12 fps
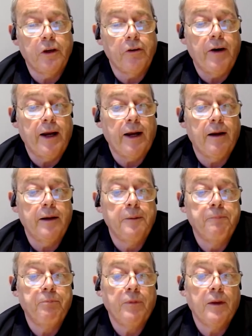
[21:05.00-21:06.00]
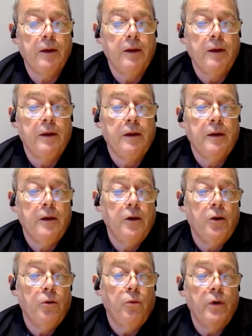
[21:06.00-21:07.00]
correctly.
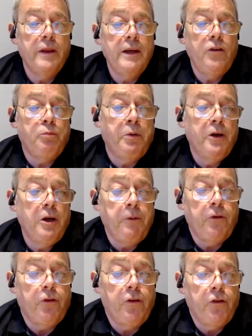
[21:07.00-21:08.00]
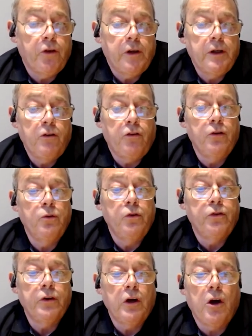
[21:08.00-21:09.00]
With these purpose-designed
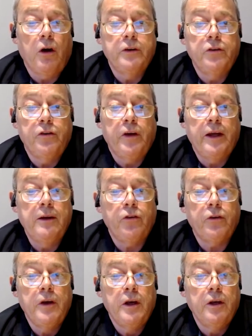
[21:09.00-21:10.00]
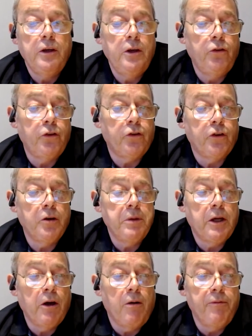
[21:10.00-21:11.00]
tools and content, users can
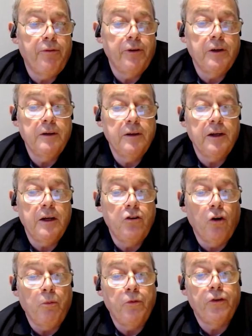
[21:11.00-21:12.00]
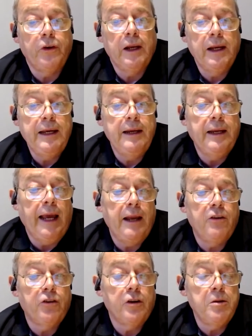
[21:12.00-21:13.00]
be confident that adopting
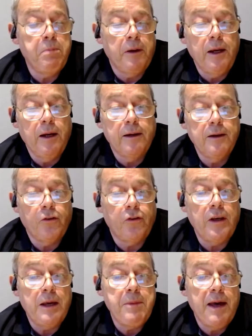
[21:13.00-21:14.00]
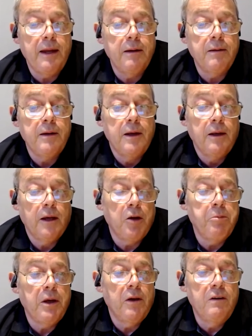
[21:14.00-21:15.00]
leading-edge IP like CMN
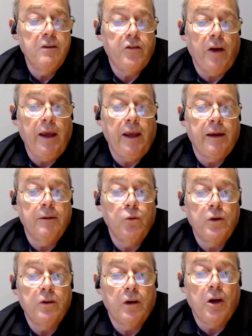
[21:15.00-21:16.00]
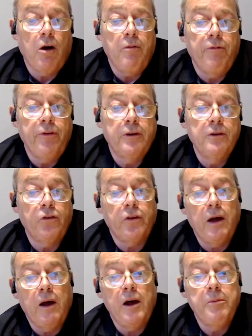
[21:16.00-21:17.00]
can be undertaken with the confidence
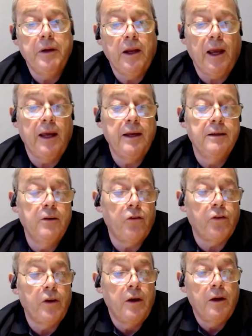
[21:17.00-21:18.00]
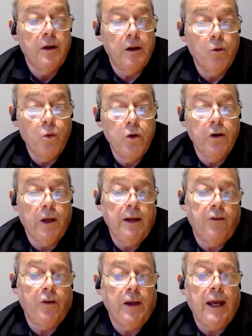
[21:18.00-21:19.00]
that Arm and Cadence are
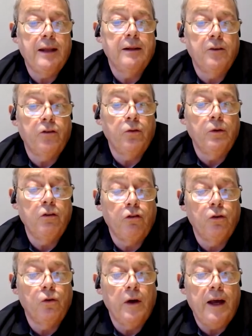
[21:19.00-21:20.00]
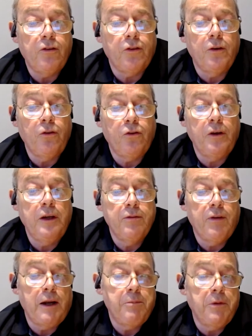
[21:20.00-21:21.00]
working together to ensure SoC
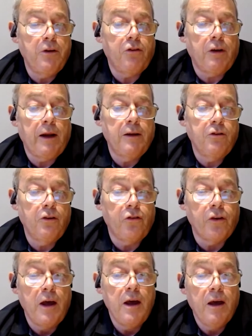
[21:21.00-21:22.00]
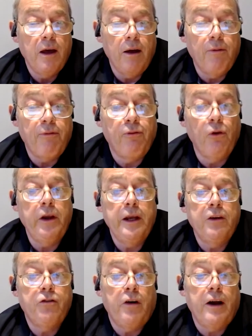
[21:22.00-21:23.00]
development challenges are fully
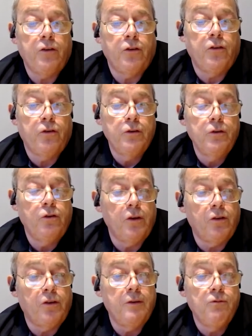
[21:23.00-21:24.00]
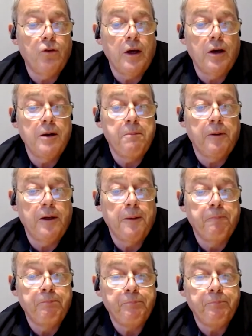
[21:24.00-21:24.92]
addressed through System VIP.